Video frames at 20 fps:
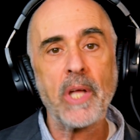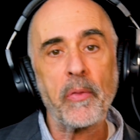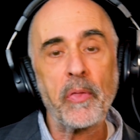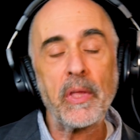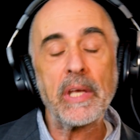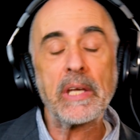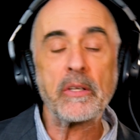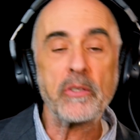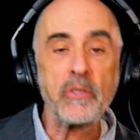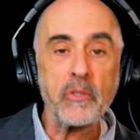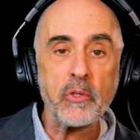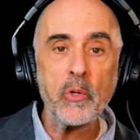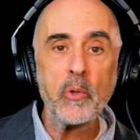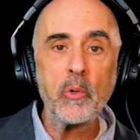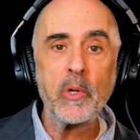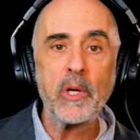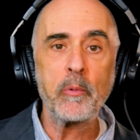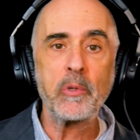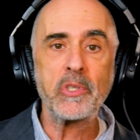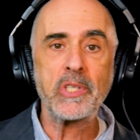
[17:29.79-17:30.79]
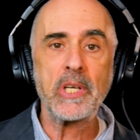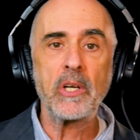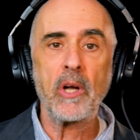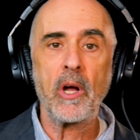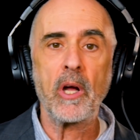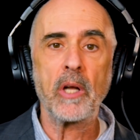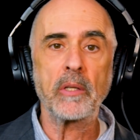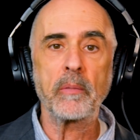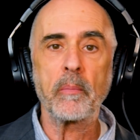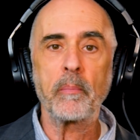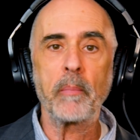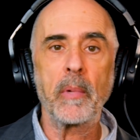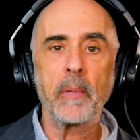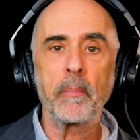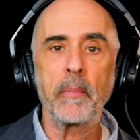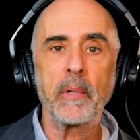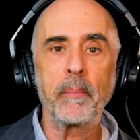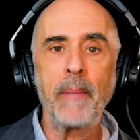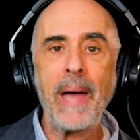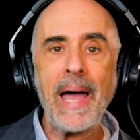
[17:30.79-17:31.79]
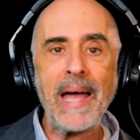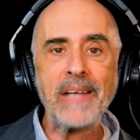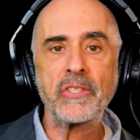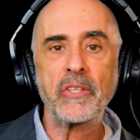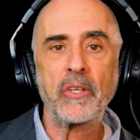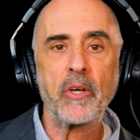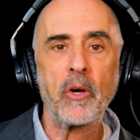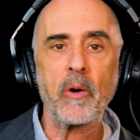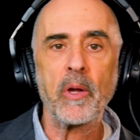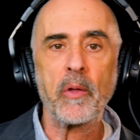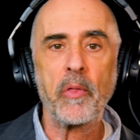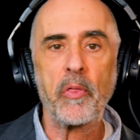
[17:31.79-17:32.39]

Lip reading: I think it's true, he was in on massacring